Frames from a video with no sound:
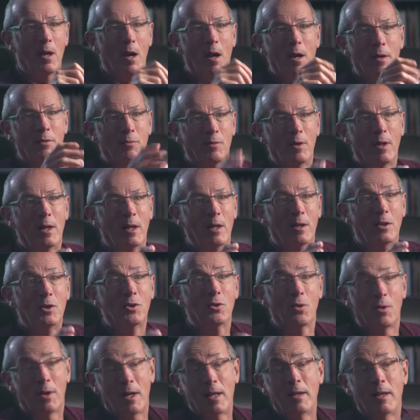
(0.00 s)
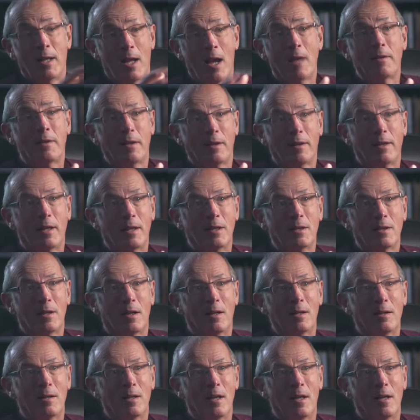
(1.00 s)
that I'd really enjoyed, and the other things
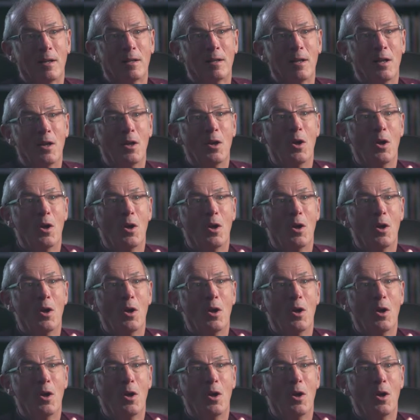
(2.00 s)
I'd done,